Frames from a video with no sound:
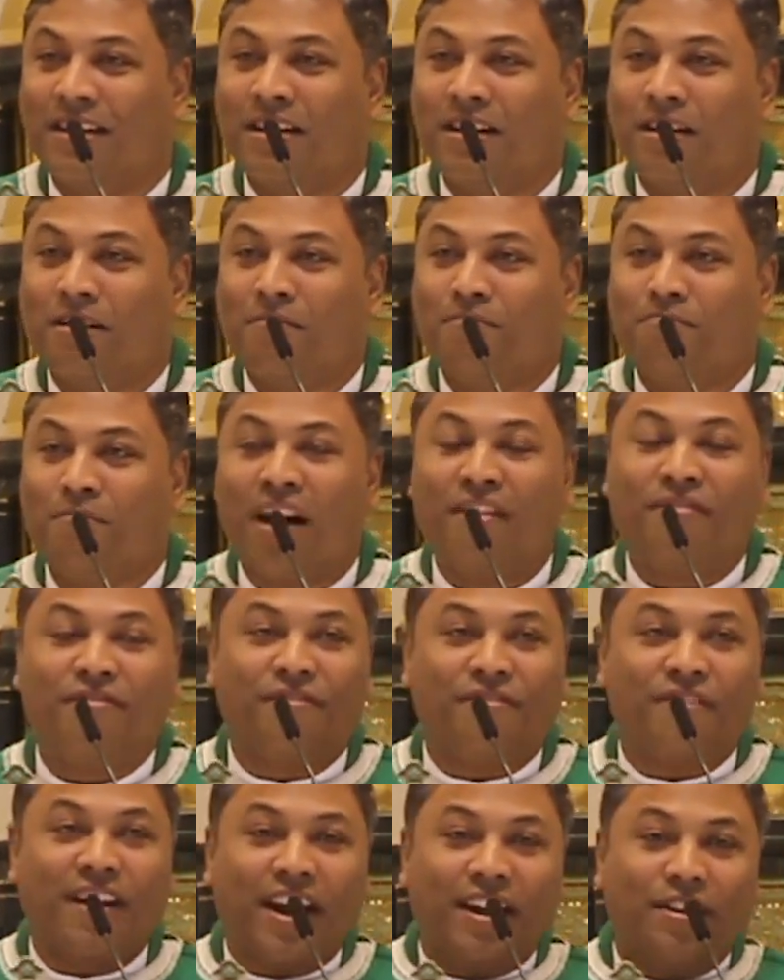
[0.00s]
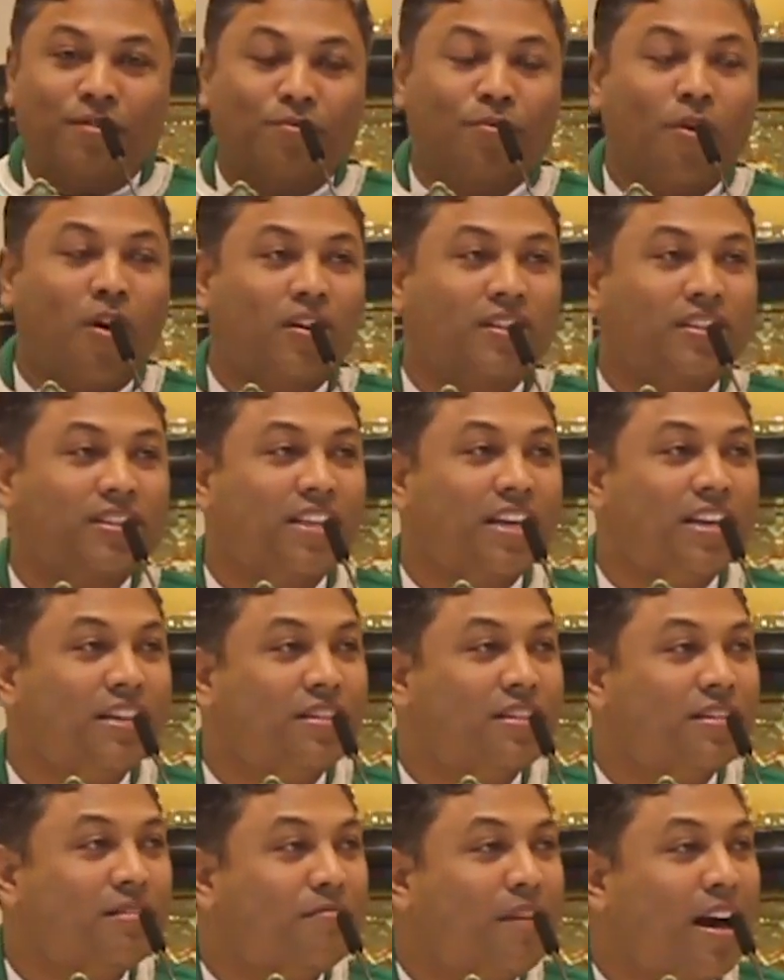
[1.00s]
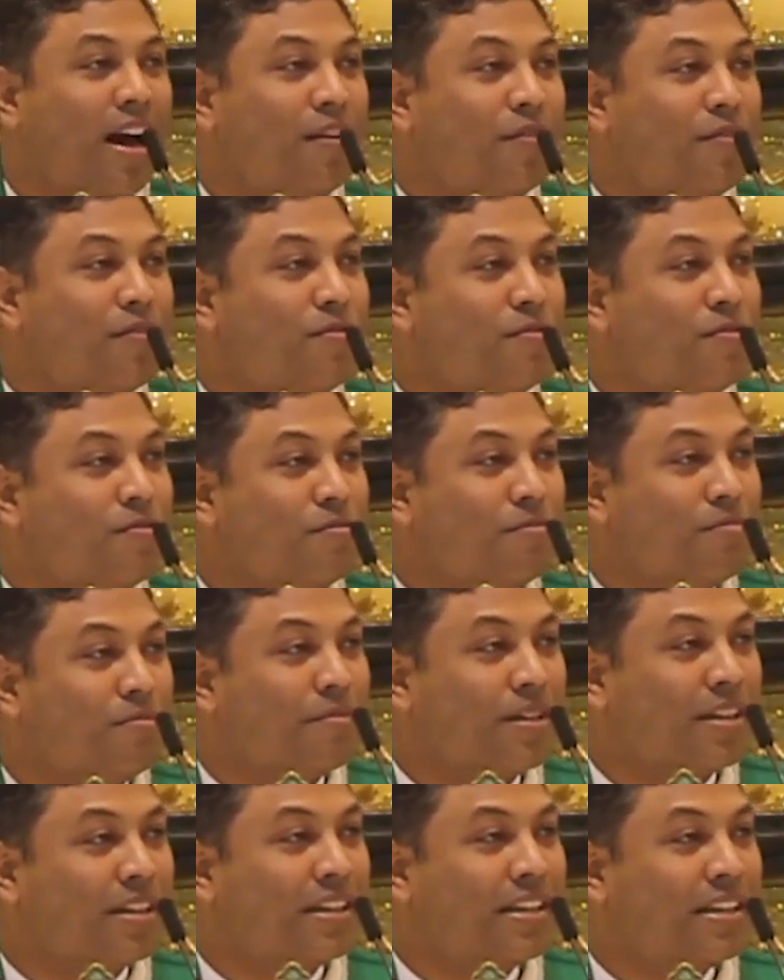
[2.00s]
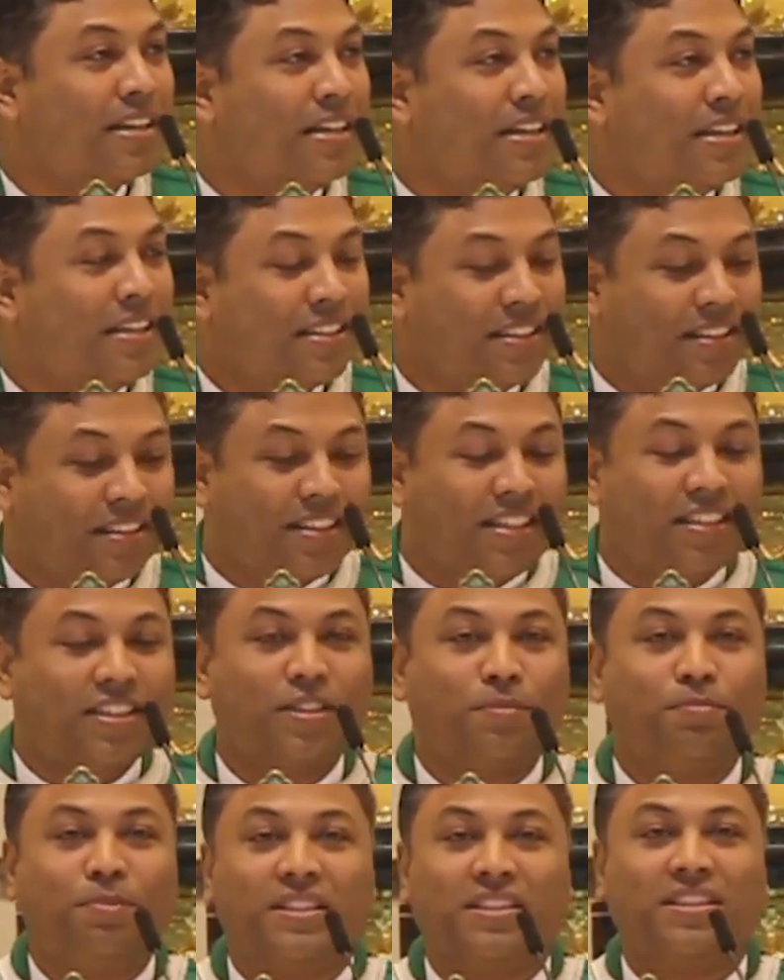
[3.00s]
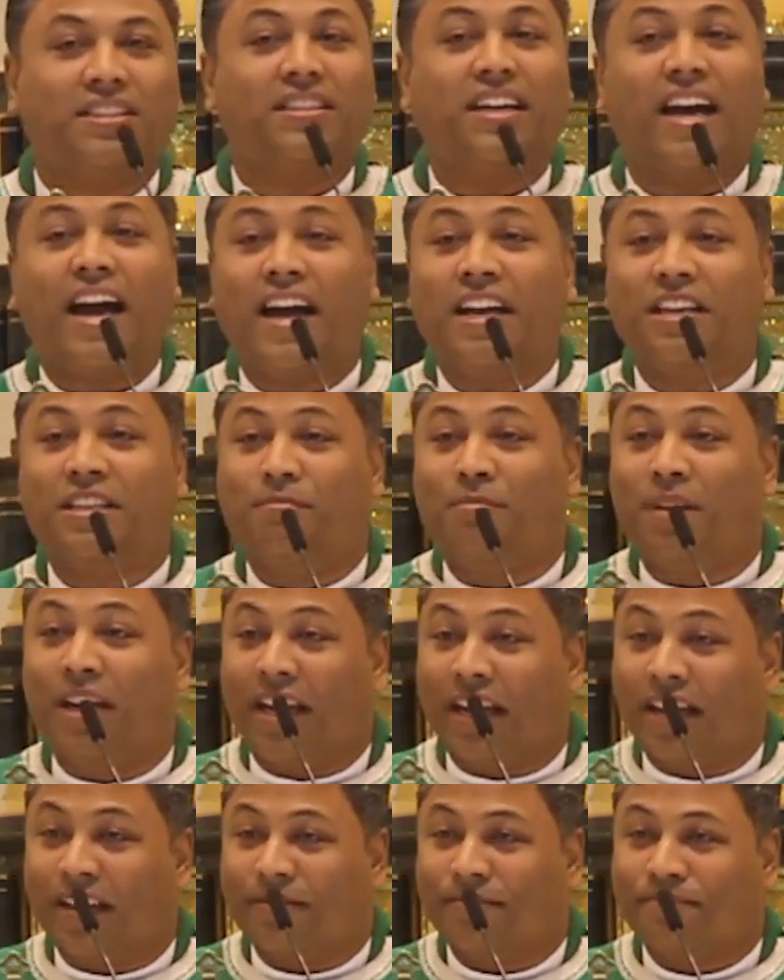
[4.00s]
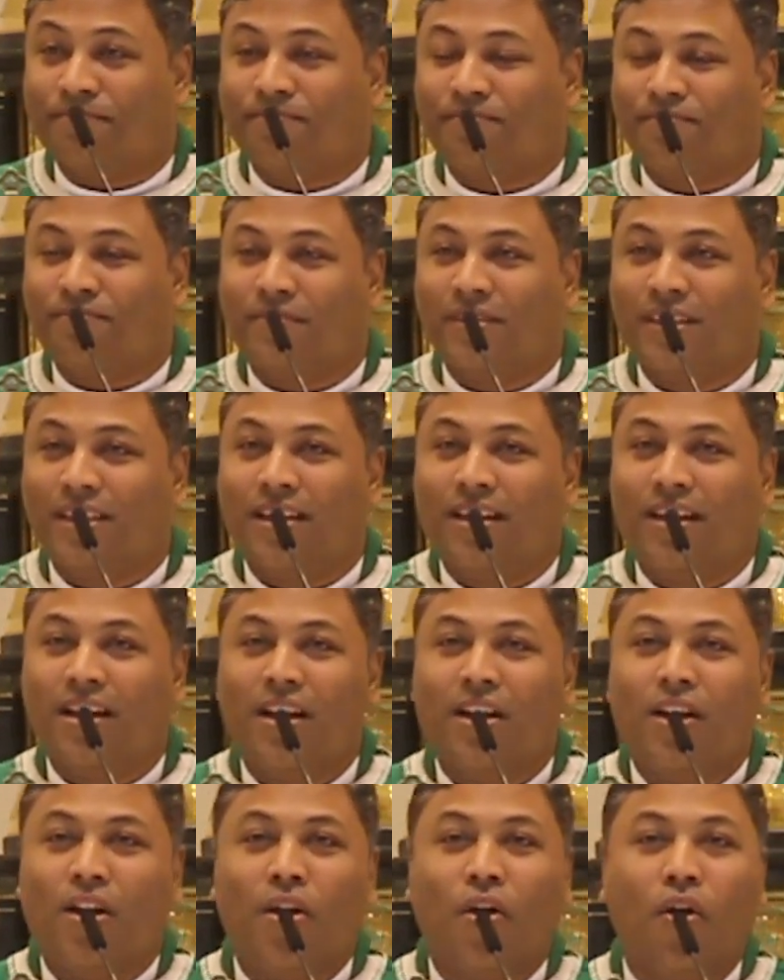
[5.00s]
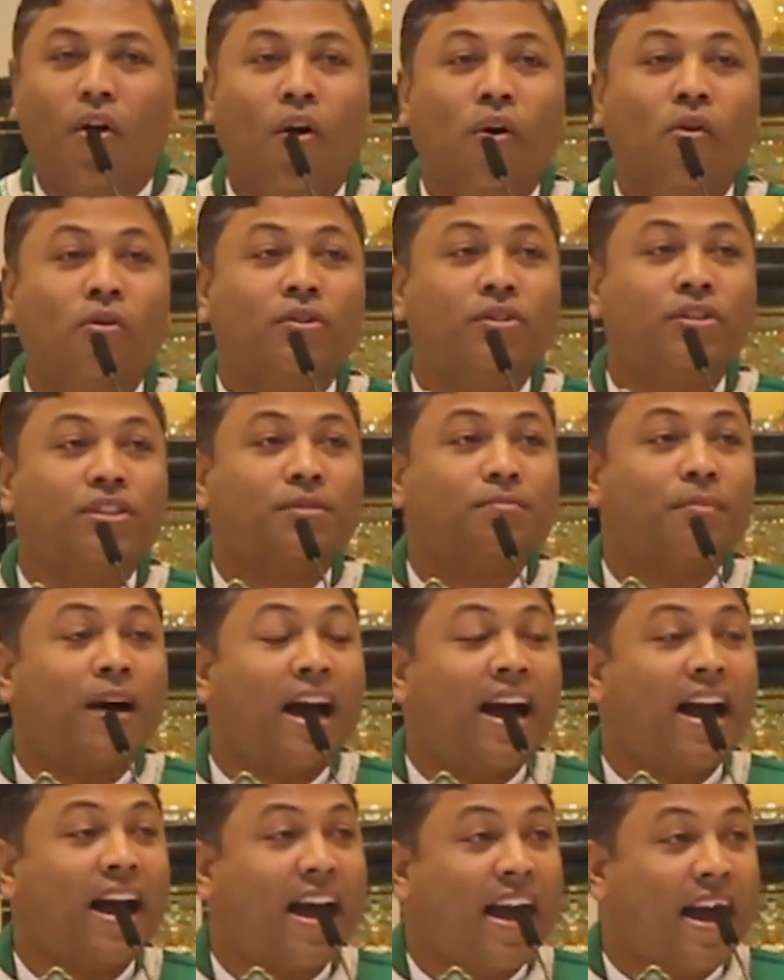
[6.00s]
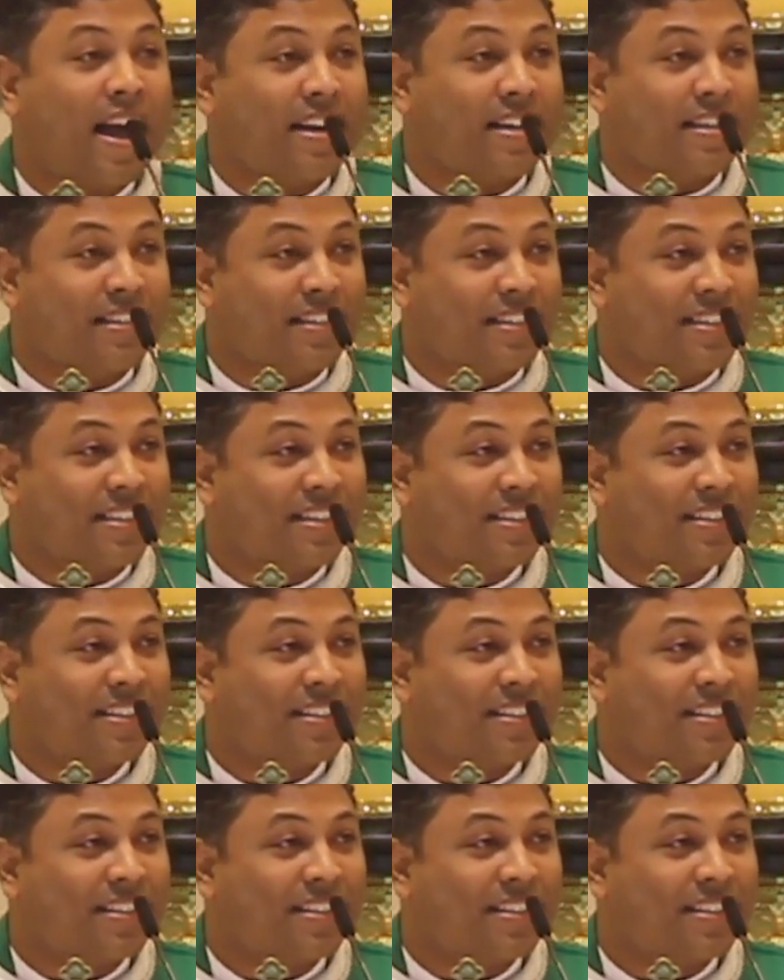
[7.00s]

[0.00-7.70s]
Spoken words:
my friend walks into my room, sits beside me, holds my hand,